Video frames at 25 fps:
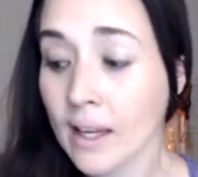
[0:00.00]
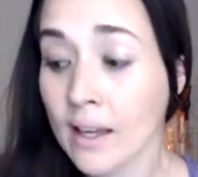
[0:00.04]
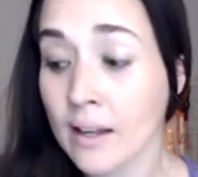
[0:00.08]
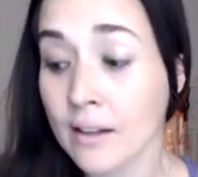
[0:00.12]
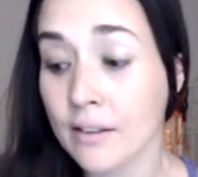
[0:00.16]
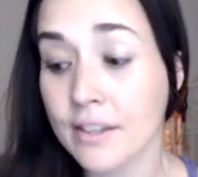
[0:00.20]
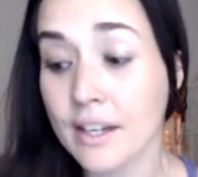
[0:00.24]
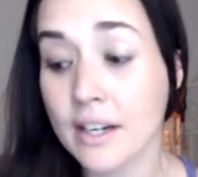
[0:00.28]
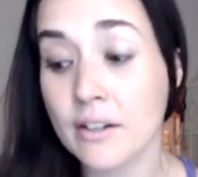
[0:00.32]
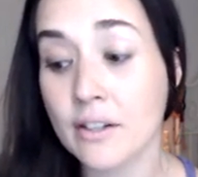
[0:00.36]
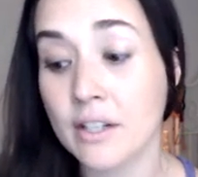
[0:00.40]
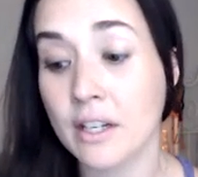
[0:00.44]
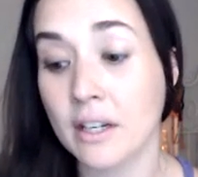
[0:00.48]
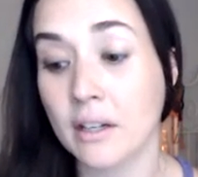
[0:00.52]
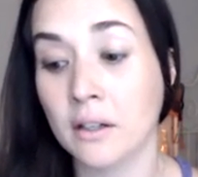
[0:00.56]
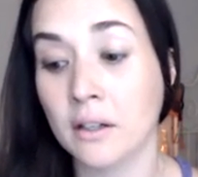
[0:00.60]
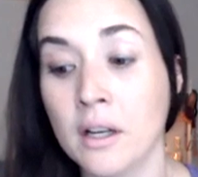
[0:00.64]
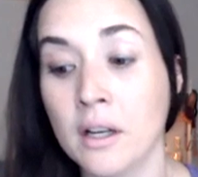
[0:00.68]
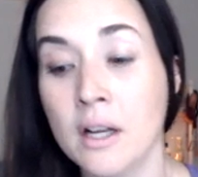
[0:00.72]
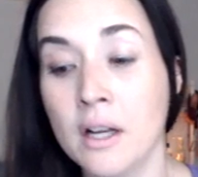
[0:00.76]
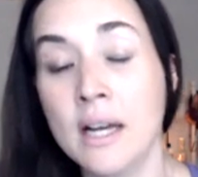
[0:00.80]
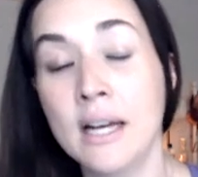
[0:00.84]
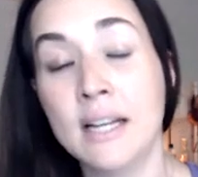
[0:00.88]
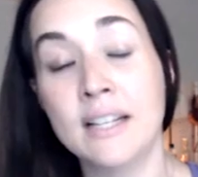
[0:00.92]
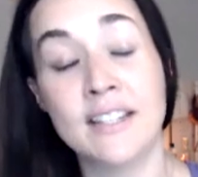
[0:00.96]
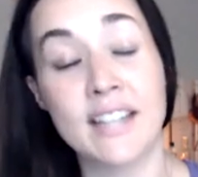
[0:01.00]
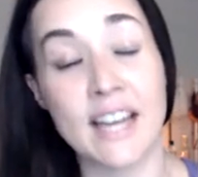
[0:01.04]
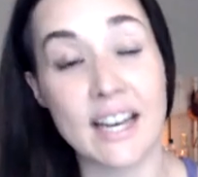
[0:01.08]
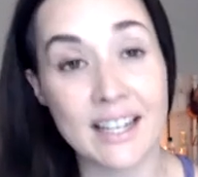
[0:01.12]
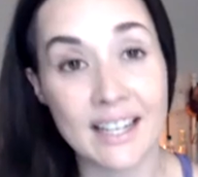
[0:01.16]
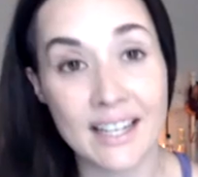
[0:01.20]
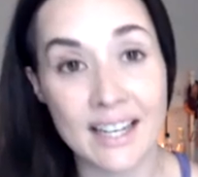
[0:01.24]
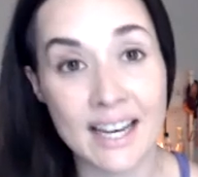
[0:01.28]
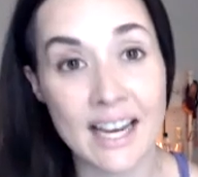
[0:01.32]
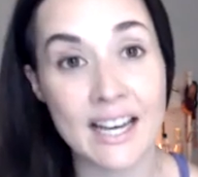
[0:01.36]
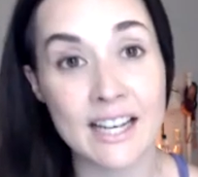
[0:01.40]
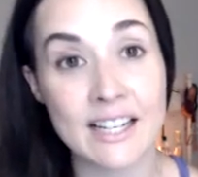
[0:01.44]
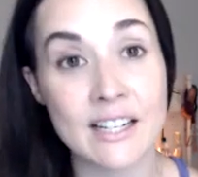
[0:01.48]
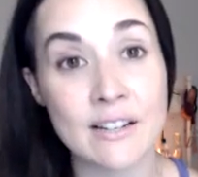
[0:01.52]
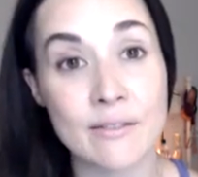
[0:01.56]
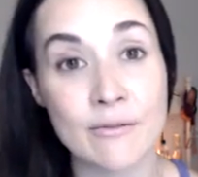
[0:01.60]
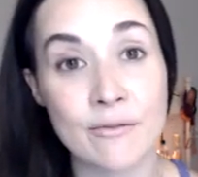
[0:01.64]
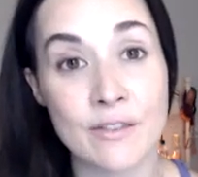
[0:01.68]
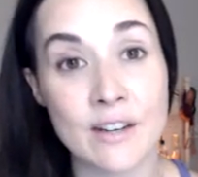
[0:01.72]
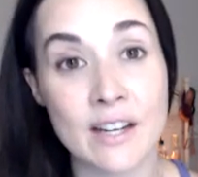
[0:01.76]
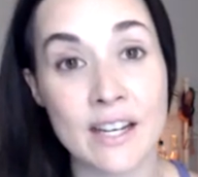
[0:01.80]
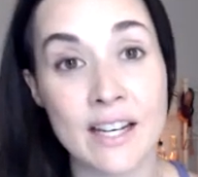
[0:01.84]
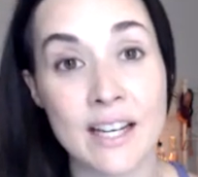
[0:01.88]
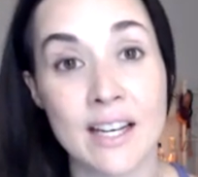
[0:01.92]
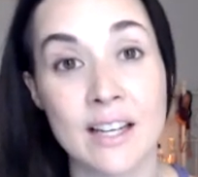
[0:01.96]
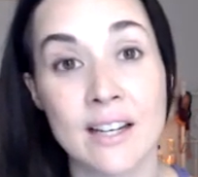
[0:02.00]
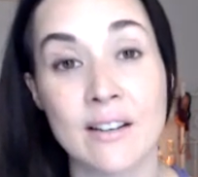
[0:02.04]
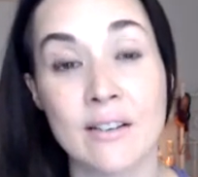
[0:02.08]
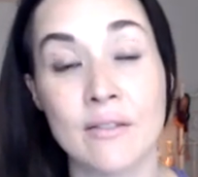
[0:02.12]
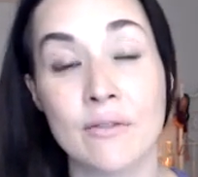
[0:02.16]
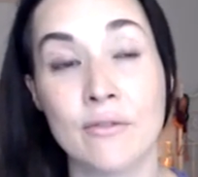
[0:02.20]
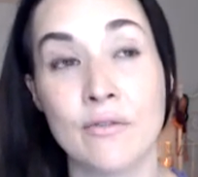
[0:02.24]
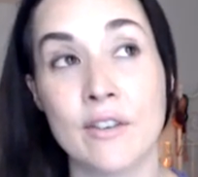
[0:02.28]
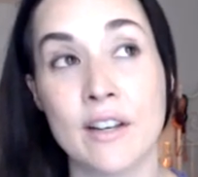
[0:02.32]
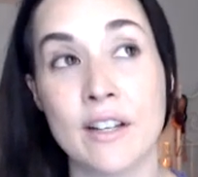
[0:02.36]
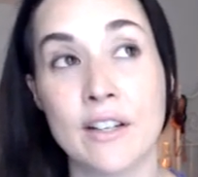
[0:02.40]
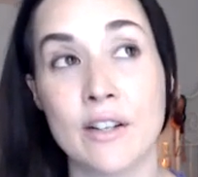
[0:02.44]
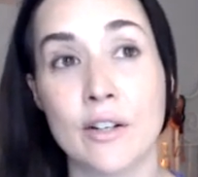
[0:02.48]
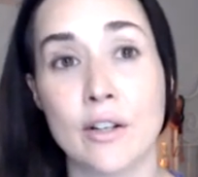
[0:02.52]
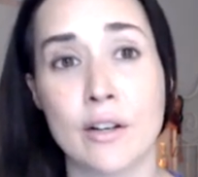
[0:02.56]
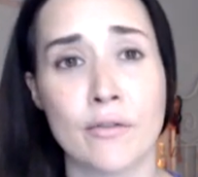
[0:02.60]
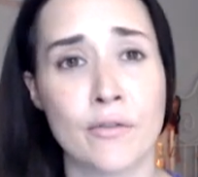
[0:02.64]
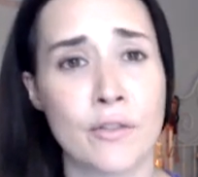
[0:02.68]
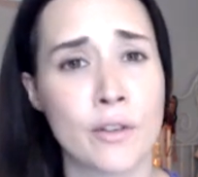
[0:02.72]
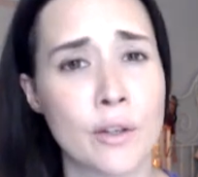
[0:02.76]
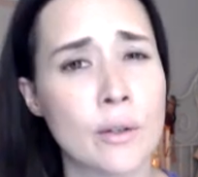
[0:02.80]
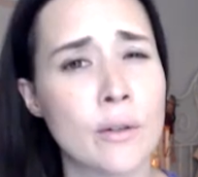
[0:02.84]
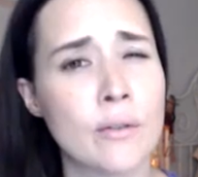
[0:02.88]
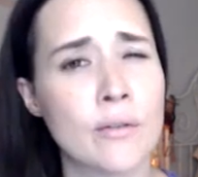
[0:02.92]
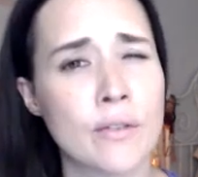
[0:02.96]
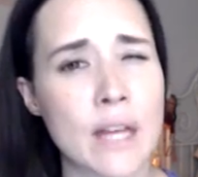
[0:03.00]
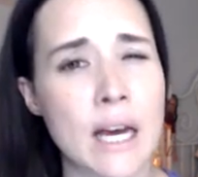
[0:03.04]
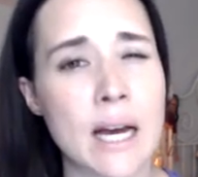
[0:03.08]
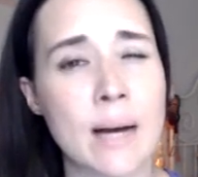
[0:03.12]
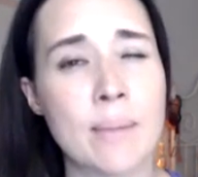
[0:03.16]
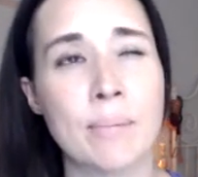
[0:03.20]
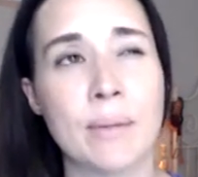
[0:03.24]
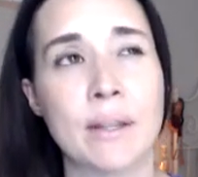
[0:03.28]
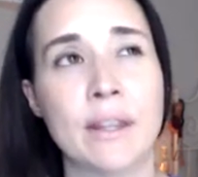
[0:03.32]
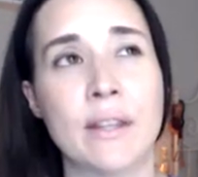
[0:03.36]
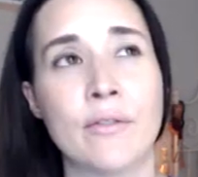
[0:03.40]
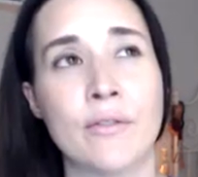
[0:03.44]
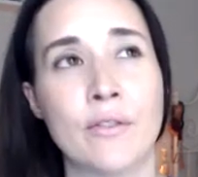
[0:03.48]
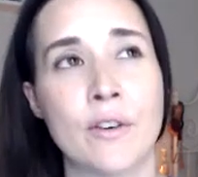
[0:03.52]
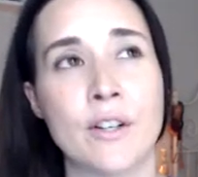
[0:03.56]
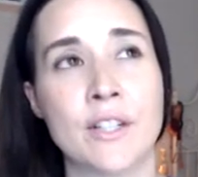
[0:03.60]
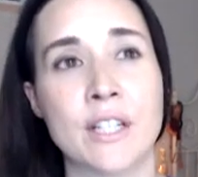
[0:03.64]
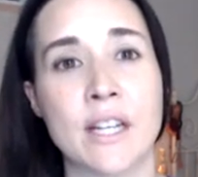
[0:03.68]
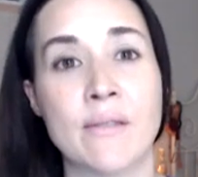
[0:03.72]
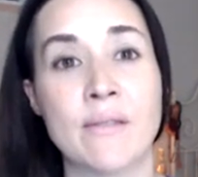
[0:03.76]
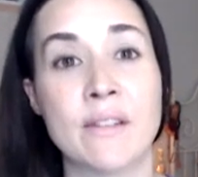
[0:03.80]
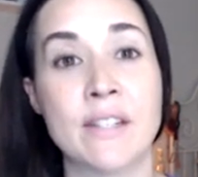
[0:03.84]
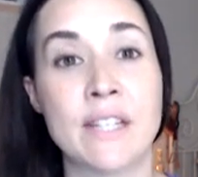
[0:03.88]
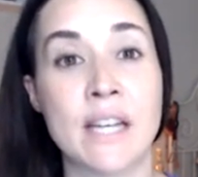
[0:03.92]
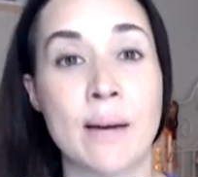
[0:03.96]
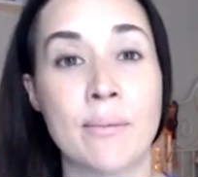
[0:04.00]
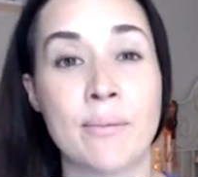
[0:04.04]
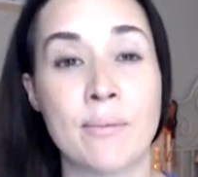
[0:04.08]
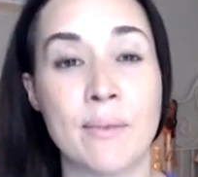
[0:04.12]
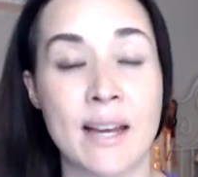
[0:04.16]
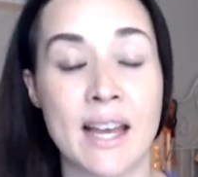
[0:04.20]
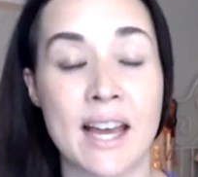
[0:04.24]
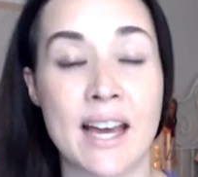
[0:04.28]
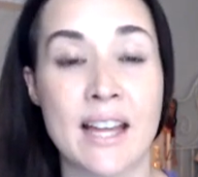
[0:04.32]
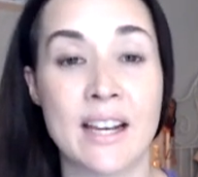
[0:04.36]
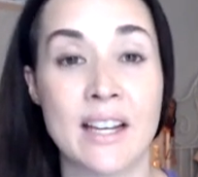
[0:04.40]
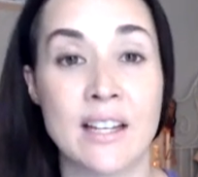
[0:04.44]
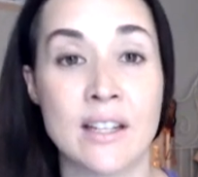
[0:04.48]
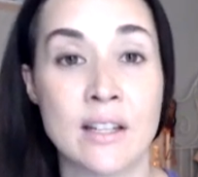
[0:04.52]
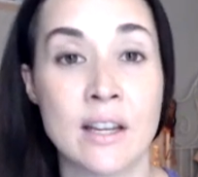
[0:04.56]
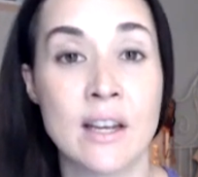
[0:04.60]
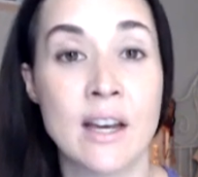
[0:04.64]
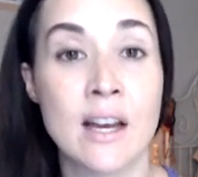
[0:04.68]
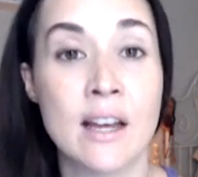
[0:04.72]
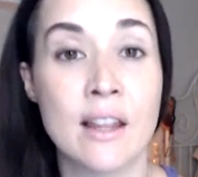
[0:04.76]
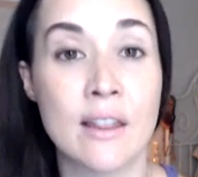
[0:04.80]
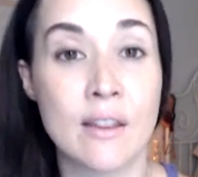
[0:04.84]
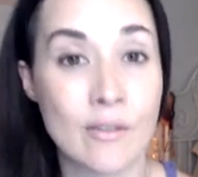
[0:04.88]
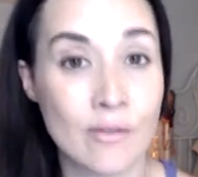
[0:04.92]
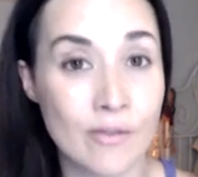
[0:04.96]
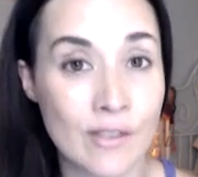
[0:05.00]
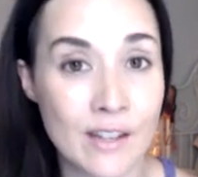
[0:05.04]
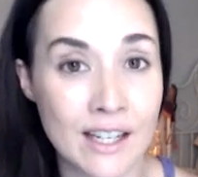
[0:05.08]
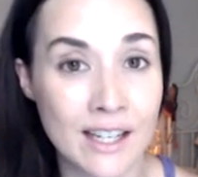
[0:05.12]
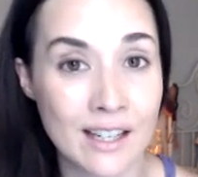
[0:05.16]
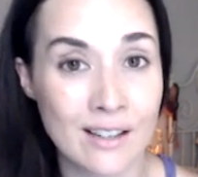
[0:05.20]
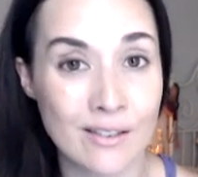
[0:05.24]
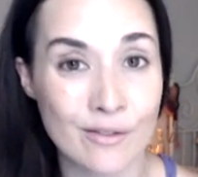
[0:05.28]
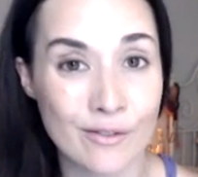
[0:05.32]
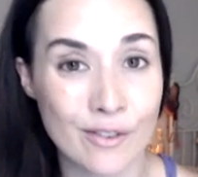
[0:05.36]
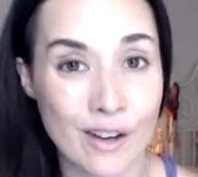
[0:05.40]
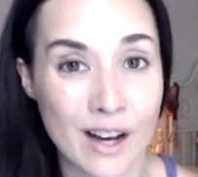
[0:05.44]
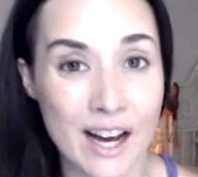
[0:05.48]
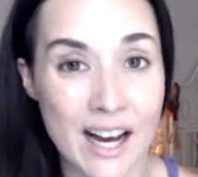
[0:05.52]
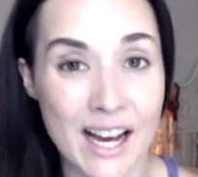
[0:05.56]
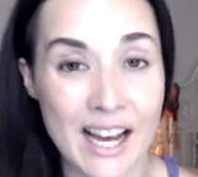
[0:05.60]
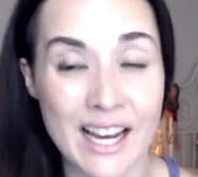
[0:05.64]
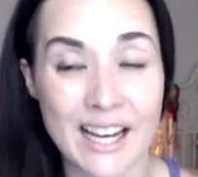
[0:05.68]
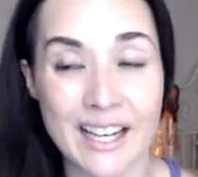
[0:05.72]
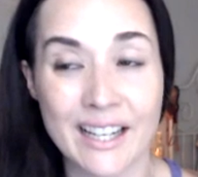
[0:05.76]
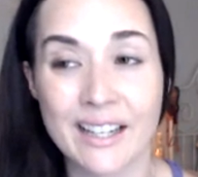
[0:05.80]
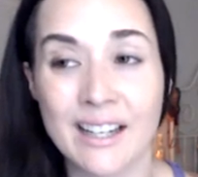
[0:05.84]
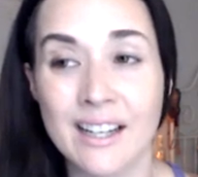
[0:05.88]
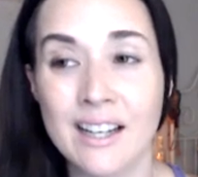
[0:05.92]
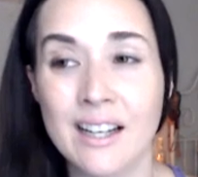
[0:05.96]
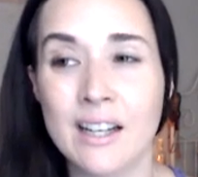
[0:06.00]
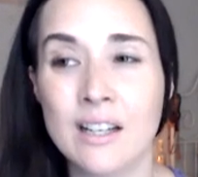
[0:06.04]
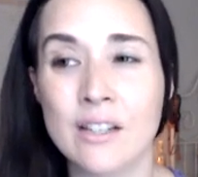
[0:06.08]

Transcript: there's a dedicated vegan vineyard, a few of them, but the first off the top of my head is the Vegan Vine.